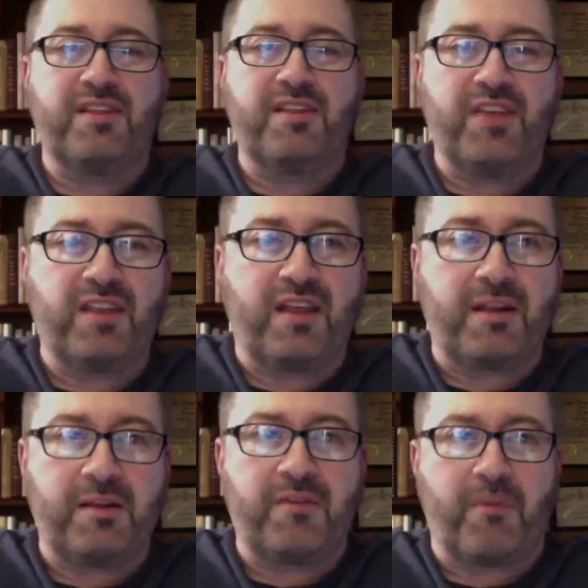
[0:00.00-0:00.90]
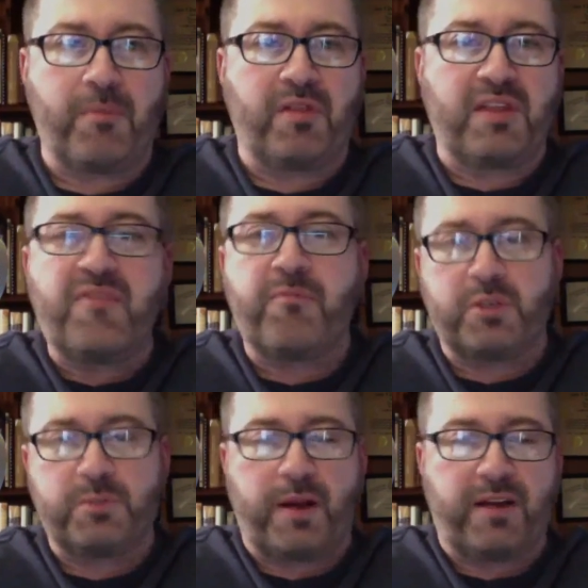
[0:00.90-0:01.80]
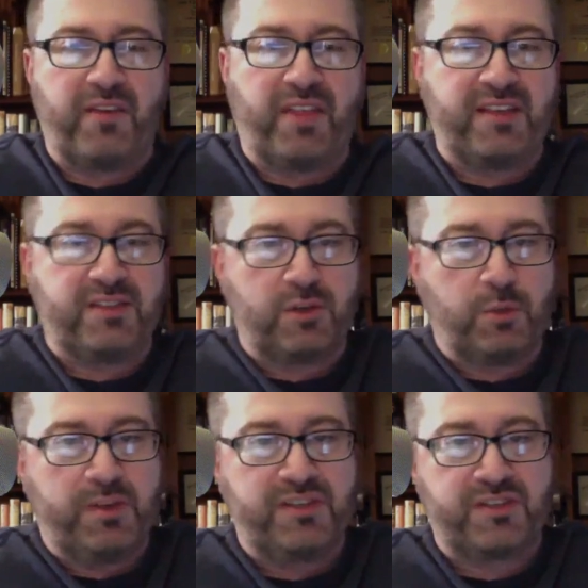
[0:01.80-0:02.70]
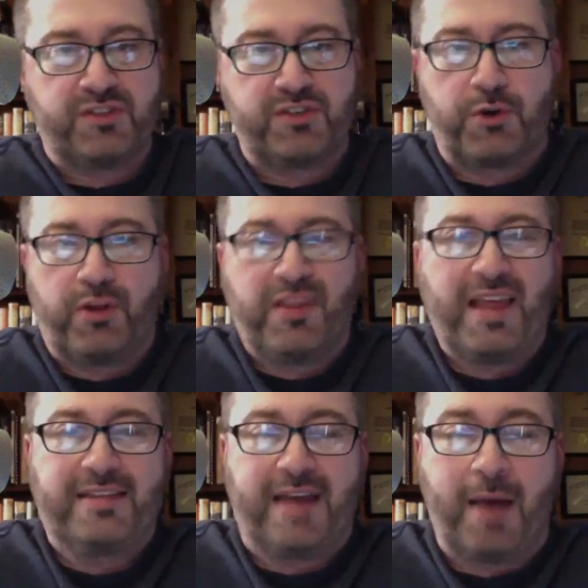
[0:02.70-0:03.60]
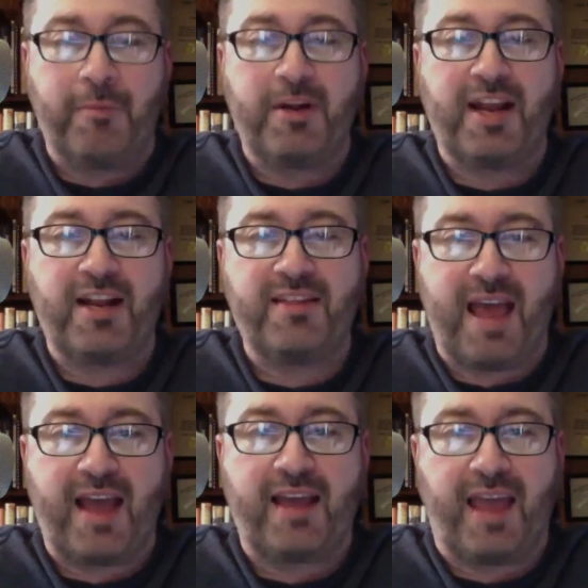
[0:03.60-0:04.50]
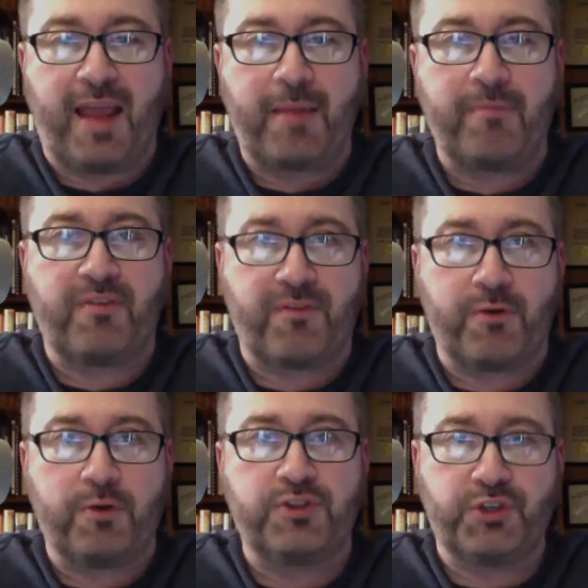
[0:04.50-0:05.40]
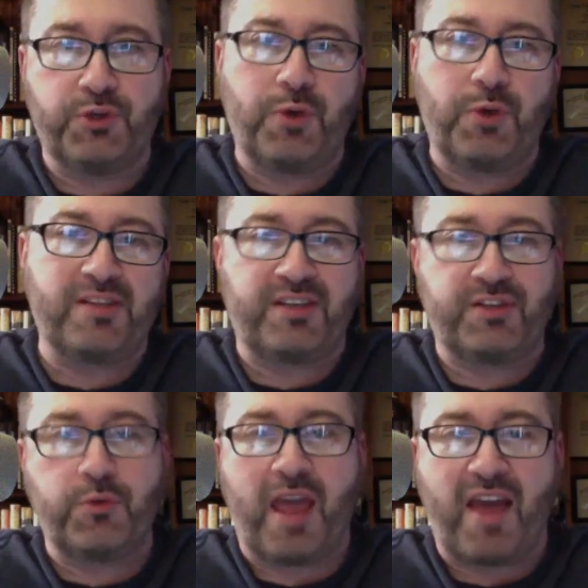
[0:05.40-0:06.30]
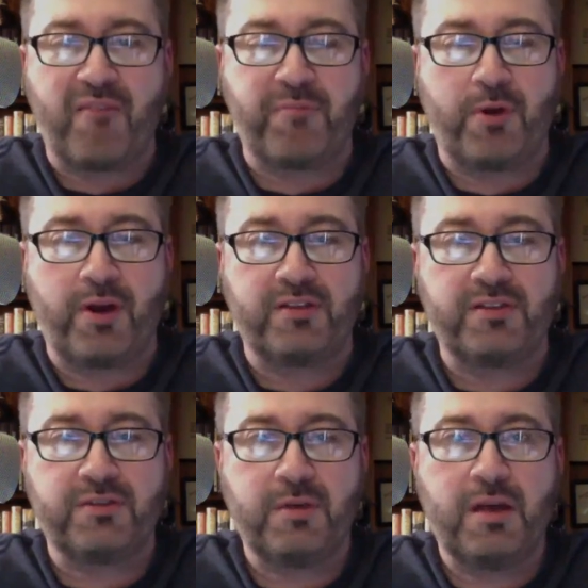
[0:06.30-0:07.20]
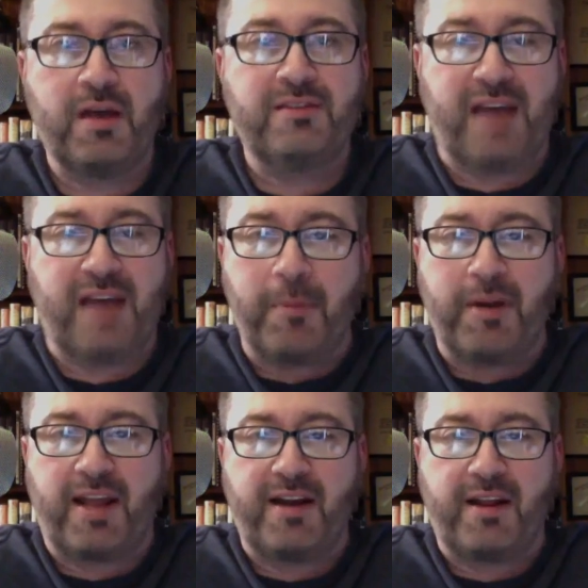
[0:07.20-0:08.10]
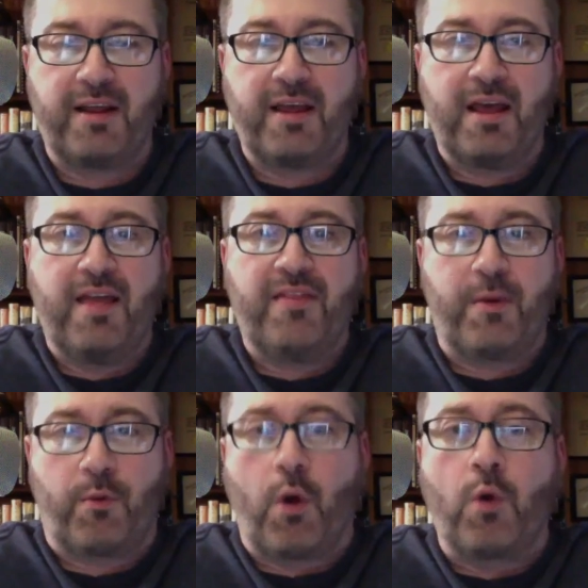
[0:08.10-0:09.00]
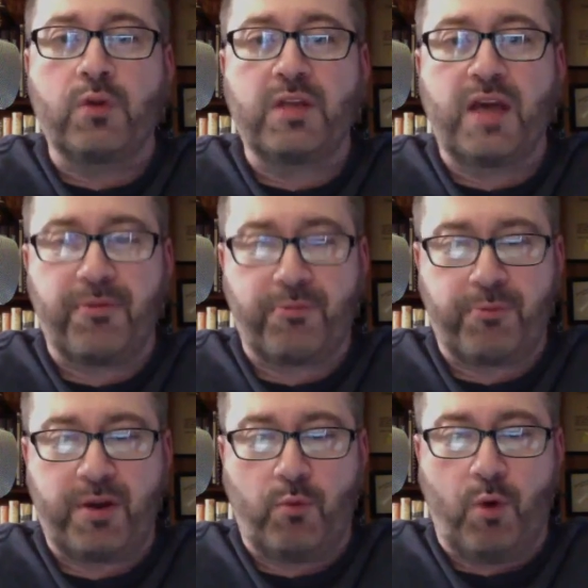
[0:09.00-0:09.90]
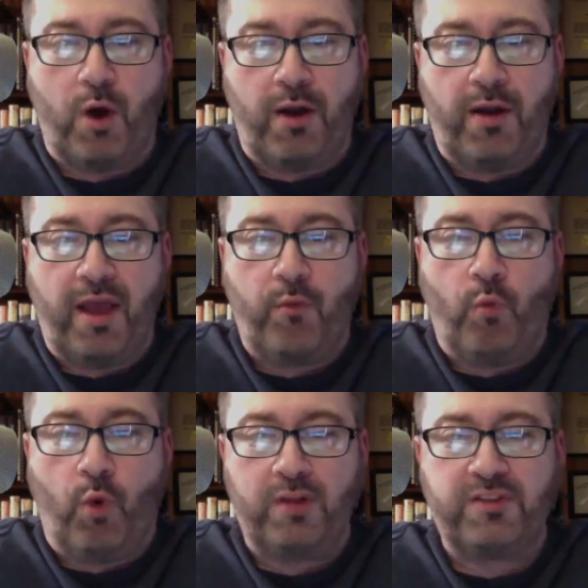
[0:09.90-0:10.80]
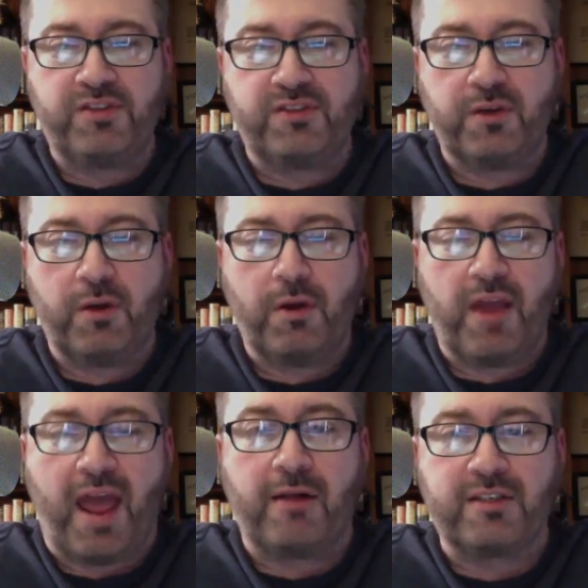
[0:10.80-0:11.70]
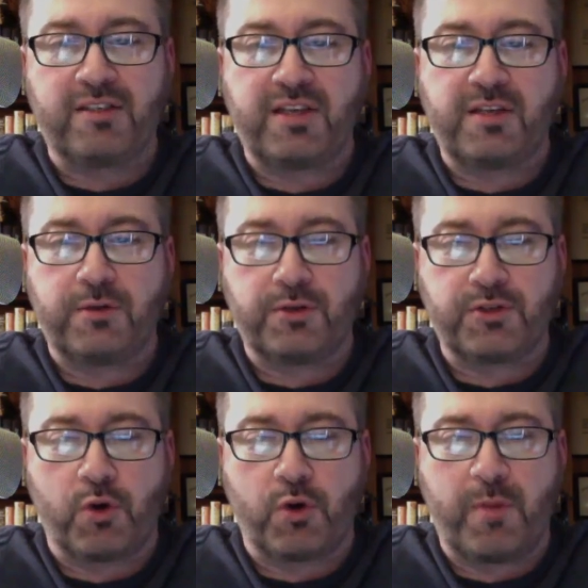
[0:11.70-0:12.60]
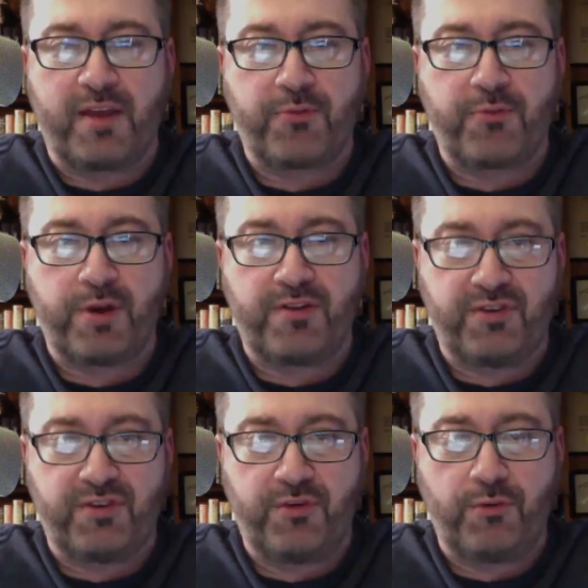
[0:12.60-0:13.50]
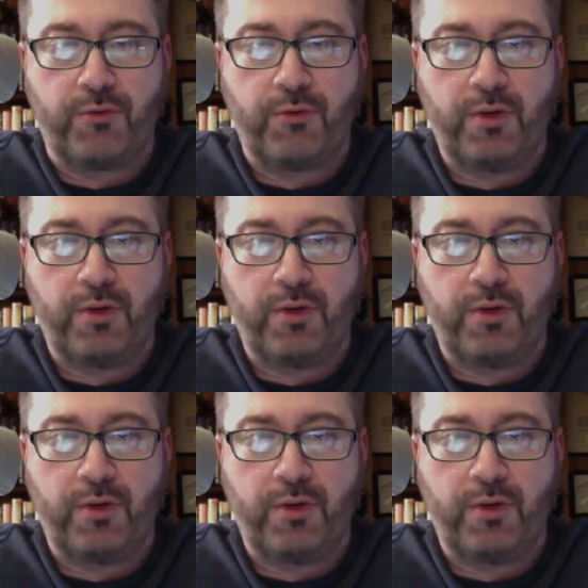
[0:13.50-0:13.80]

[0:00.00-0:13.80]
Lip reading: thing that, from the Leaf perspective, I think is a little bit disconcerting. They dominated that game the first 2.5 periods. Right. Dominated it. They were only up 3-1. And once Alex Nylander scored to make it 3-2,